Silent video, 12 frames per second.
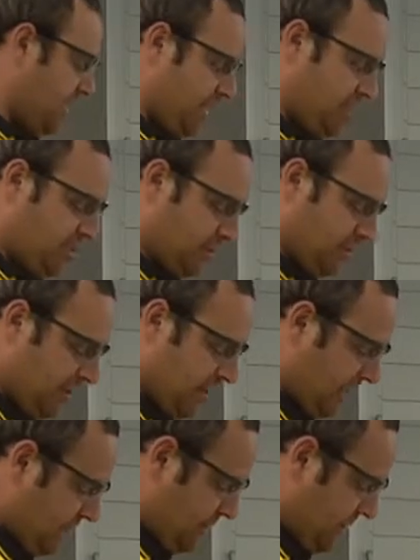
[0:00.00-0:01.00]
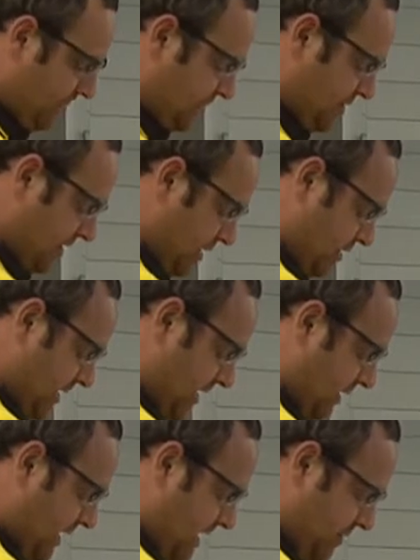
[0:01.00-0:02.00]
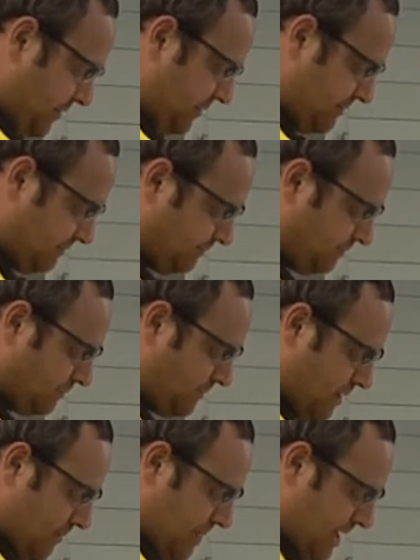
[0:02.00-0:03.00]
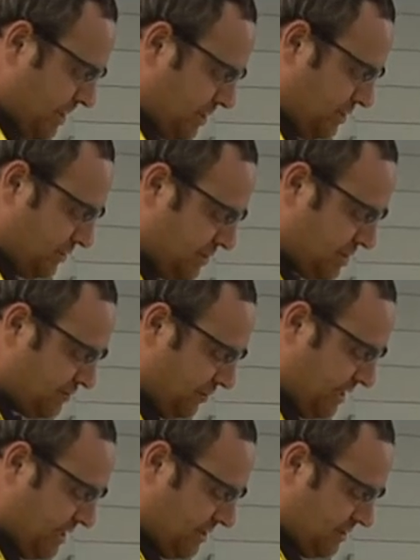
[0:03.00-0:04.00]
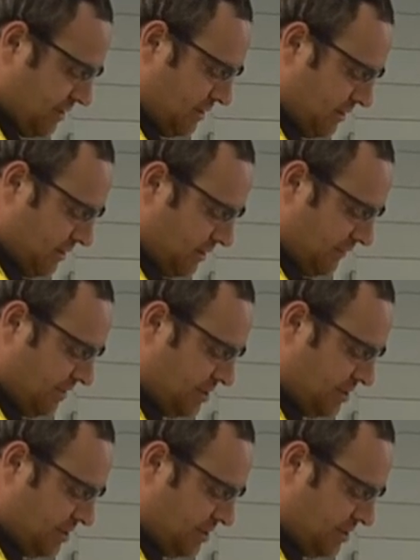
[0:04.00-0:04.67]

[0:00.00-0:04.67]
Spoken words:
Installing that into our particular metal lathe, making sure the split of the